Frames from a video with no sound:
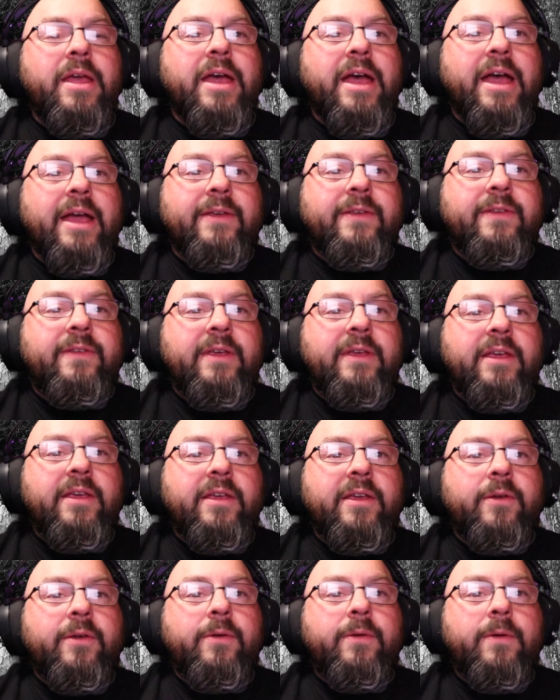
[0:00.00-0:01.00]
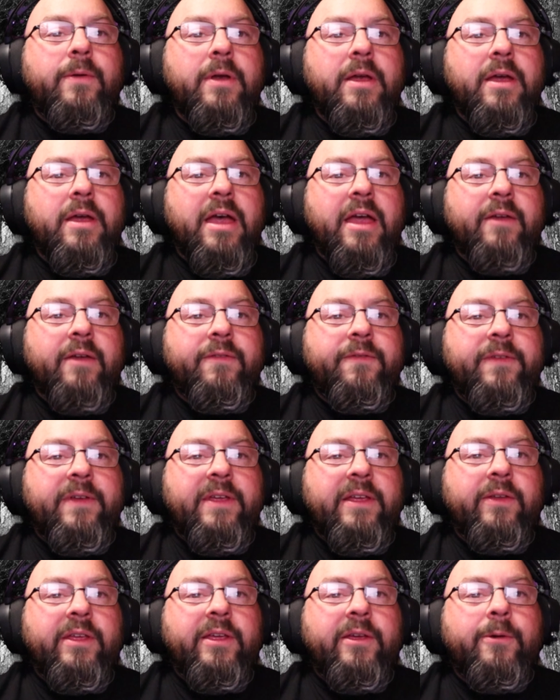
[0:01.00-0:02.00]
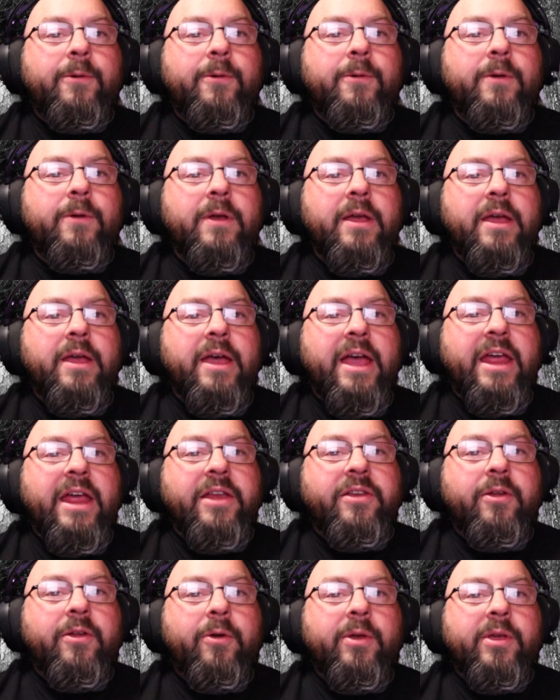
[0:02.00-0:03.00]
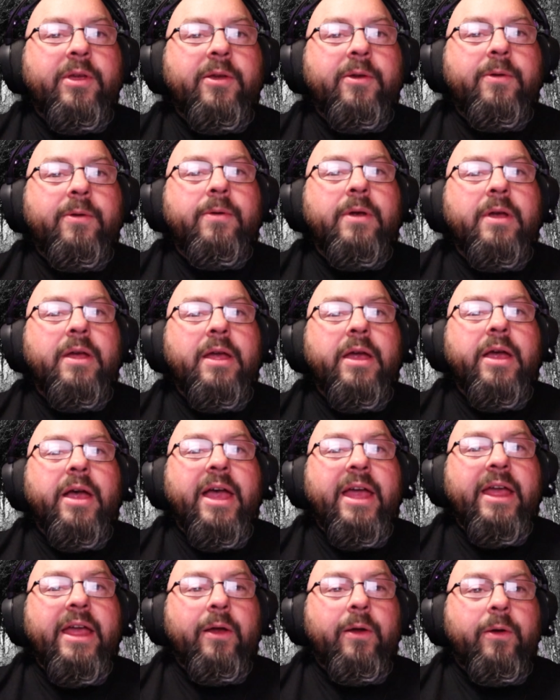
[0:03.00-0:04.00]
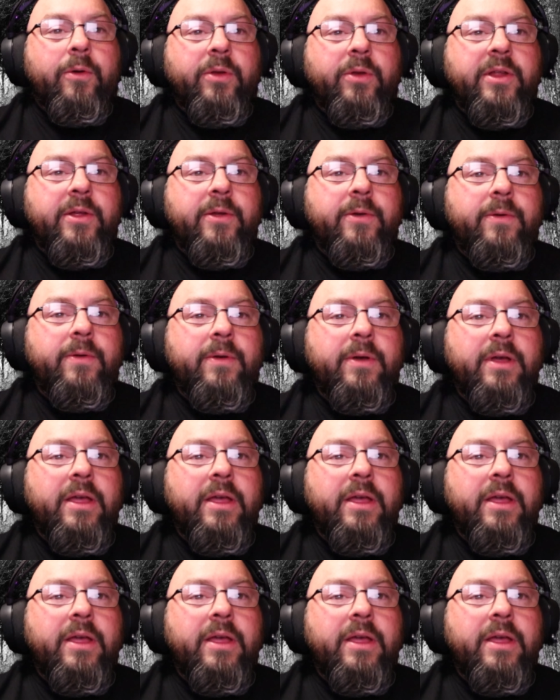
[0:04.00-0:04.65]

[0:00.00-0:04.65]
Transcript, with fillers: I see you. I feel you. I know you. I own you.